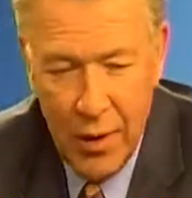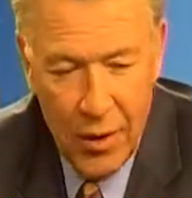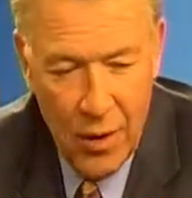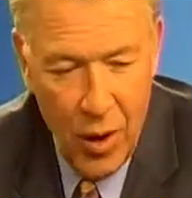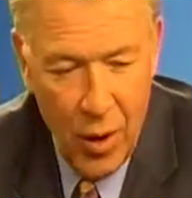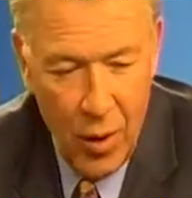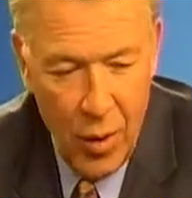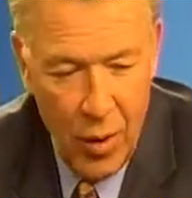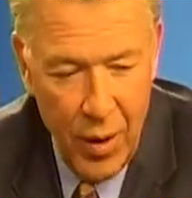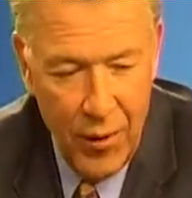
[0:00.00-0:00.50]

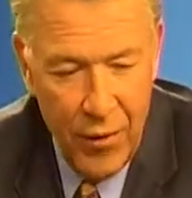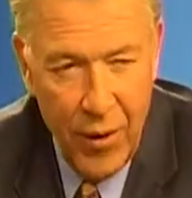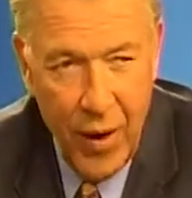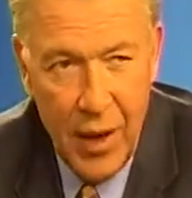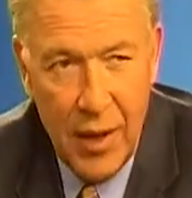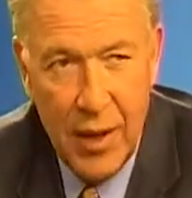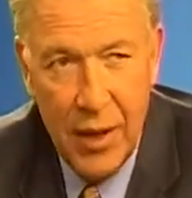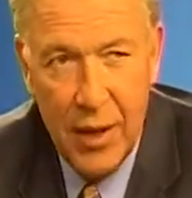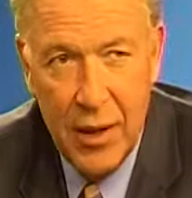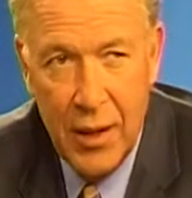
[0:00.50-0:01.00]
So
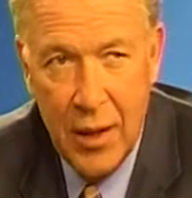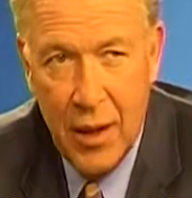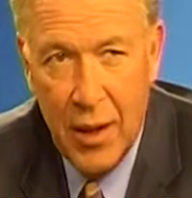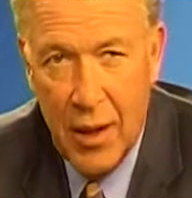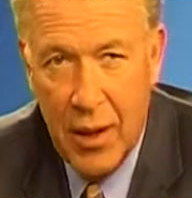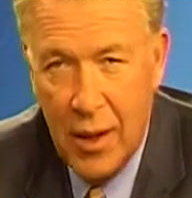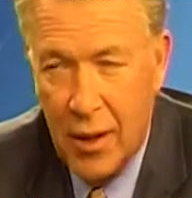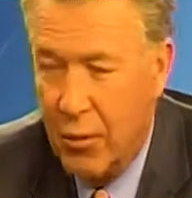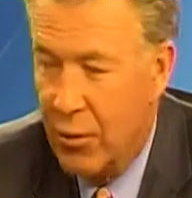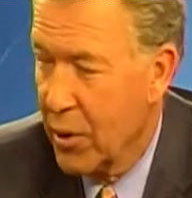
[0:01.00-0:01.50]
if I can
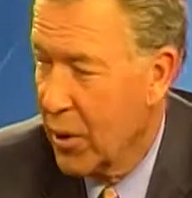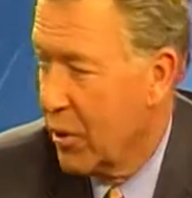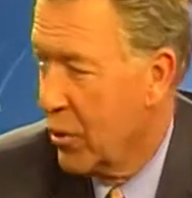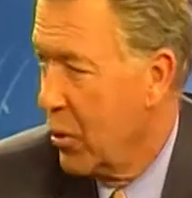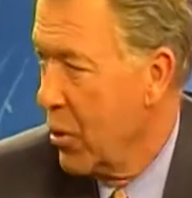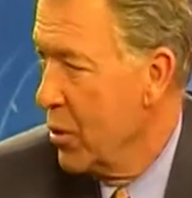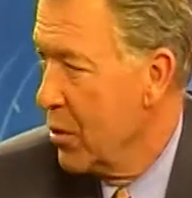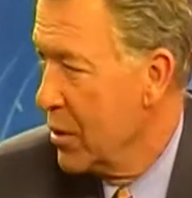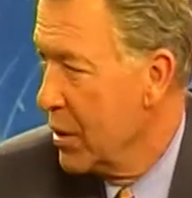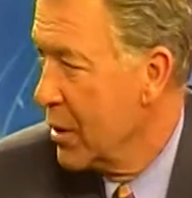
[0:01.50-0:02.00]

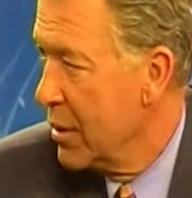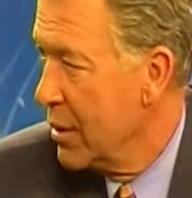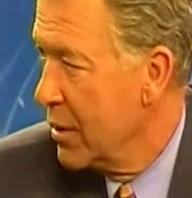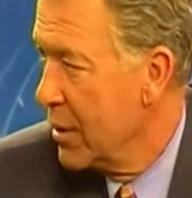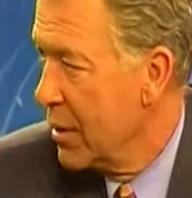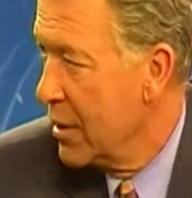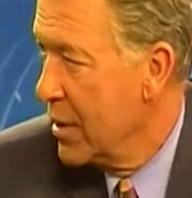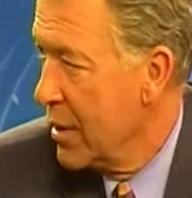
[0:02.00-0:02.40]
recruit